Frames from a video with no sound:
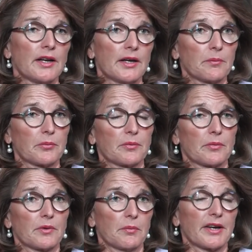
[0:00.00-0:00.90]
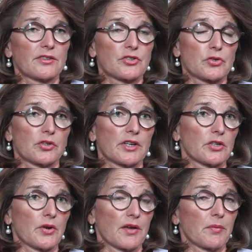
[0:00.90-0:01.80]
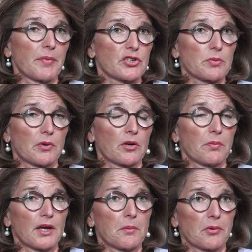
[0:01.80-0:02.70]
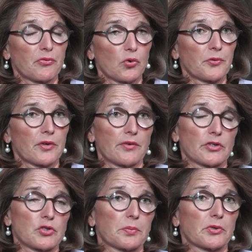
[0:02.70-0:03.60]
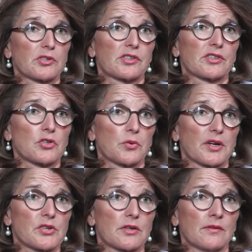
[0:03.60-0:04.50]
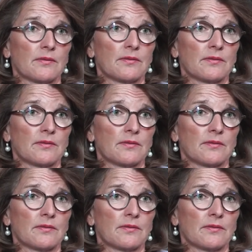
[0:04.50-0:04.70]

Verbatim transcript: and makes sure that you have a benchmark being performed around your personal situation.